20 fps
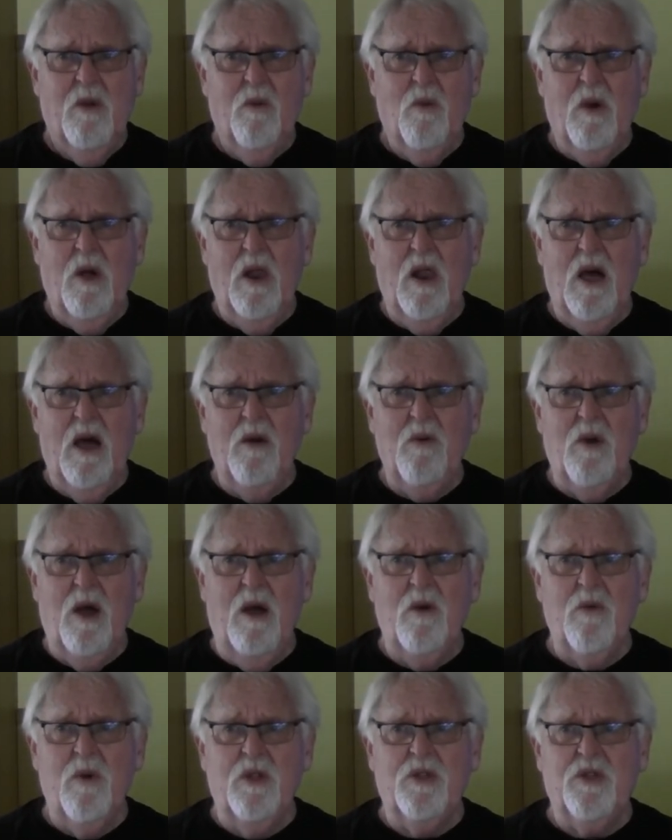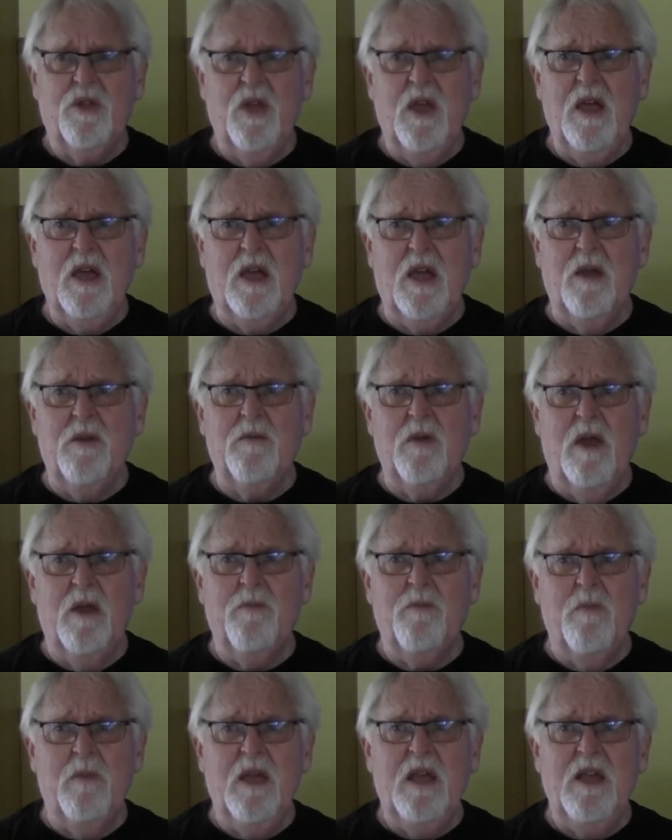Well, I, I would think it,
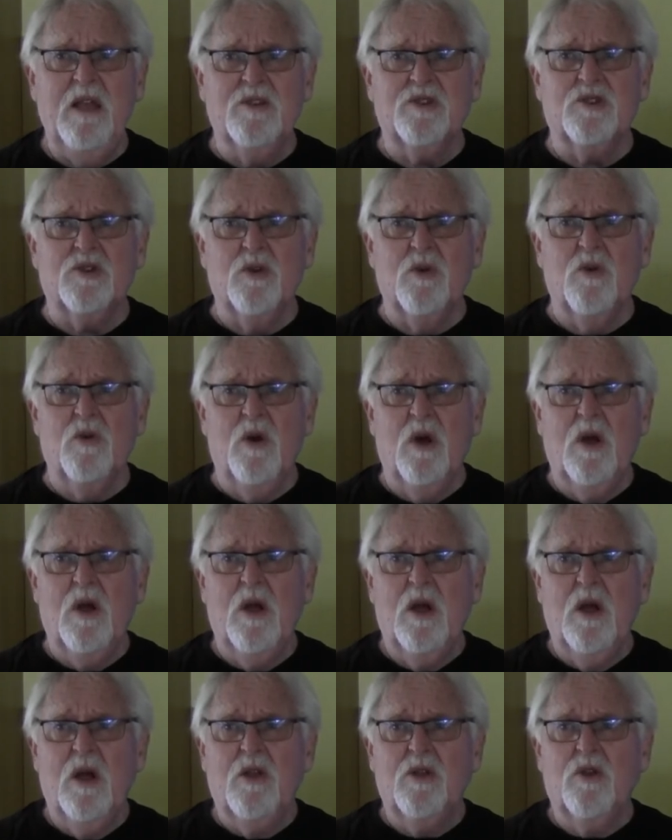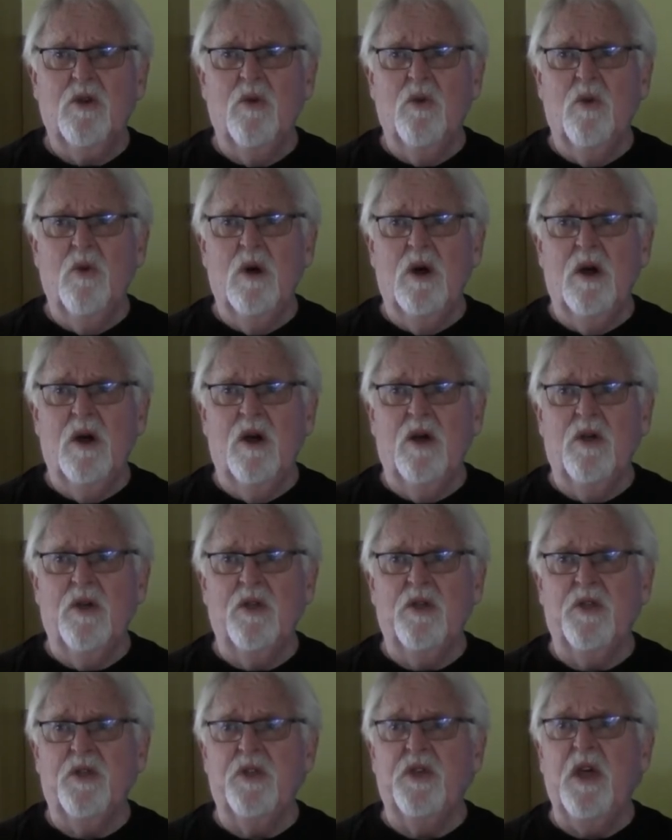it means to to
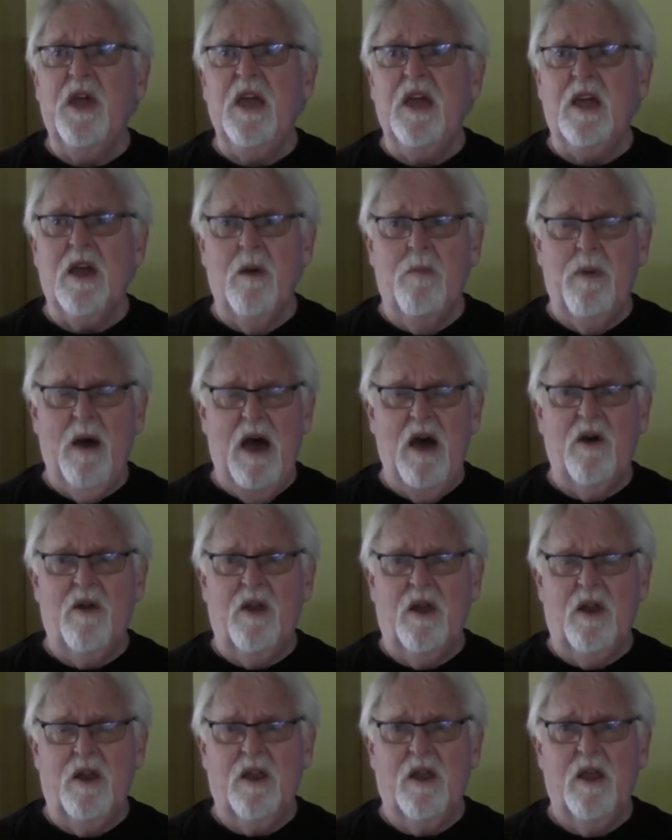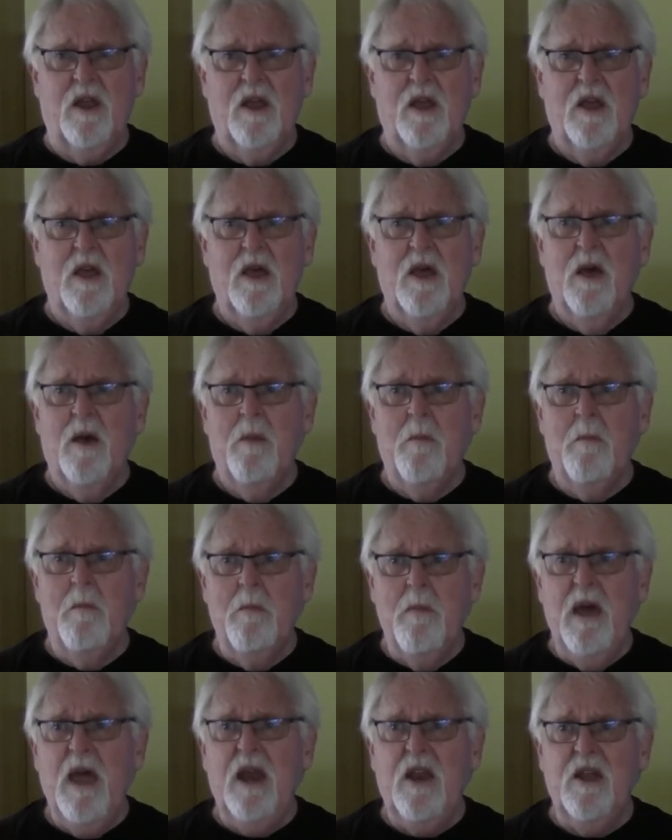uh, think about it,
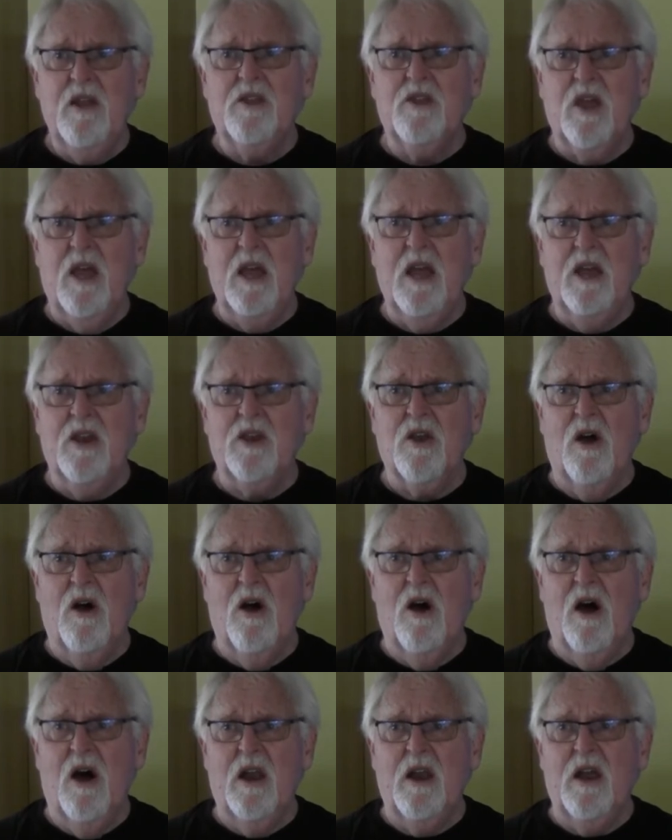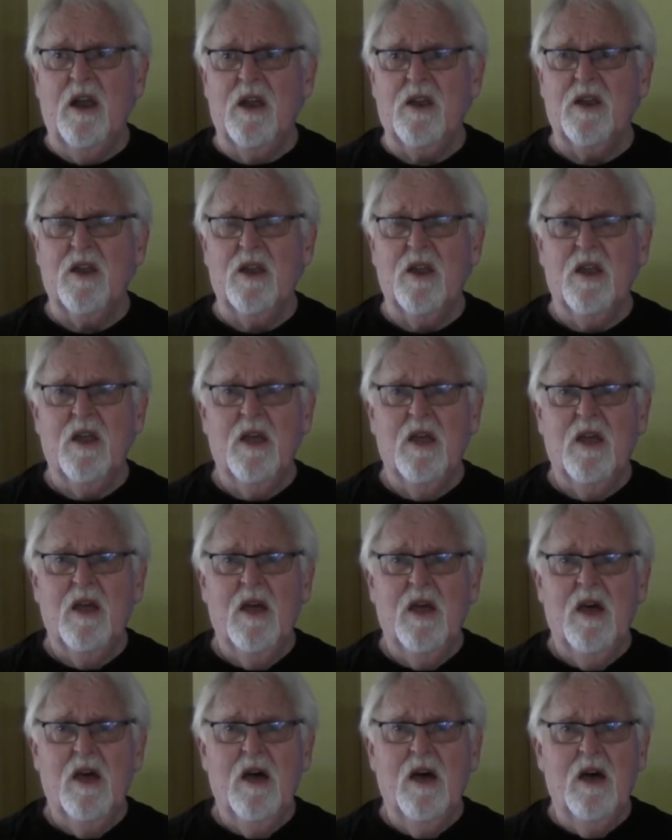meditate on it,
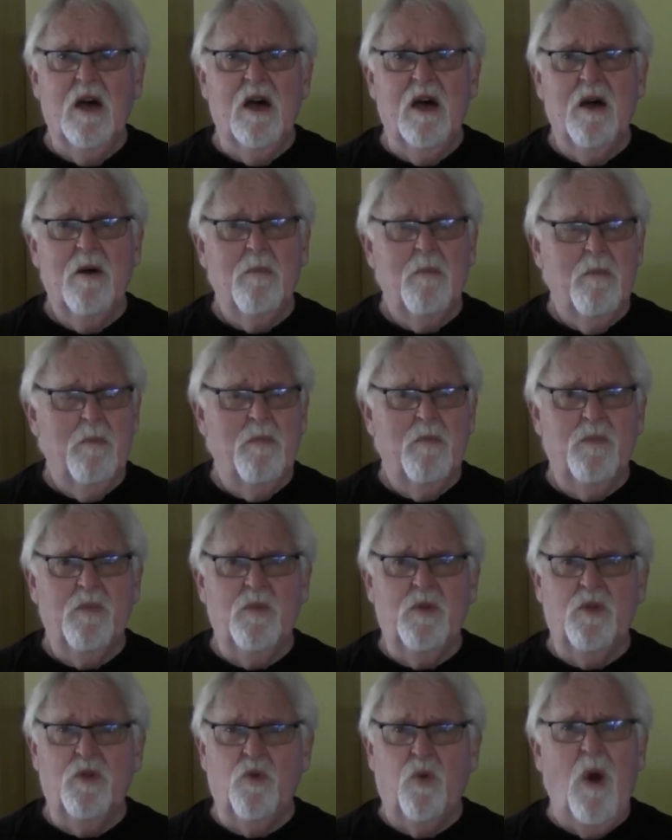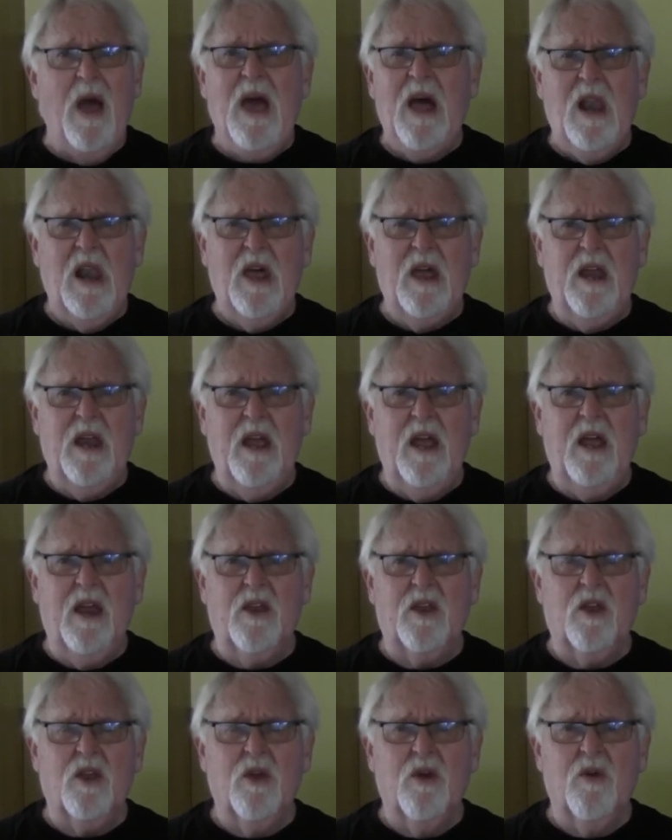um, dwell in
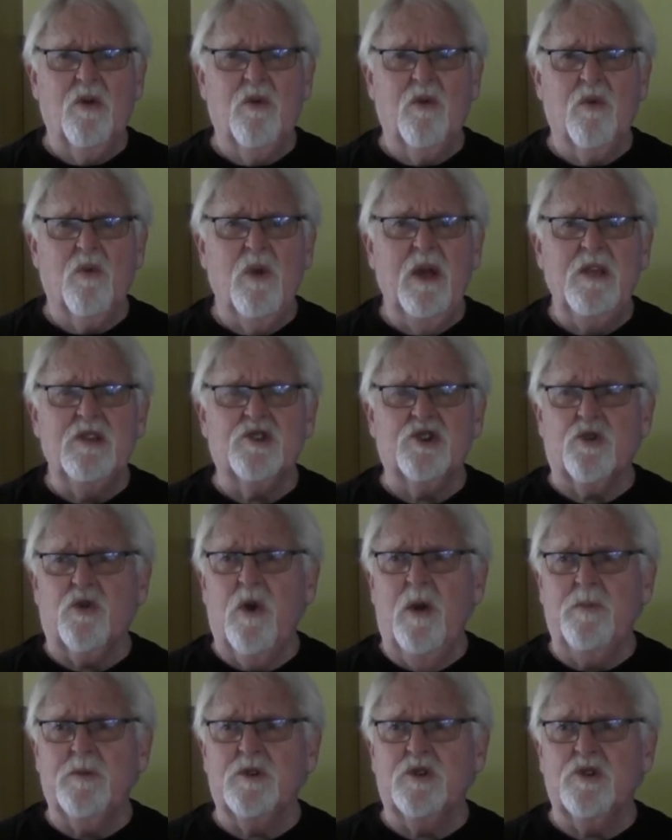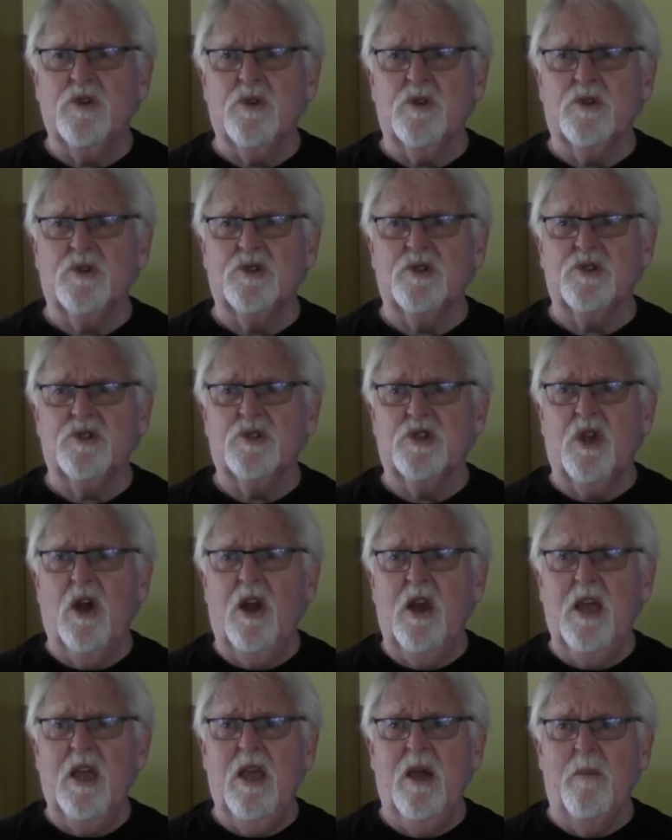it, read scriptures,
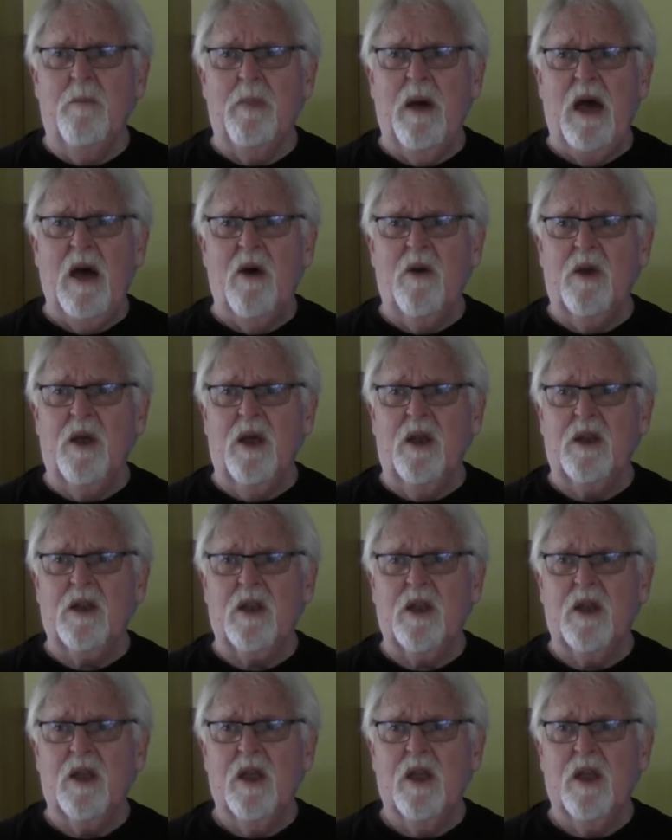study about it,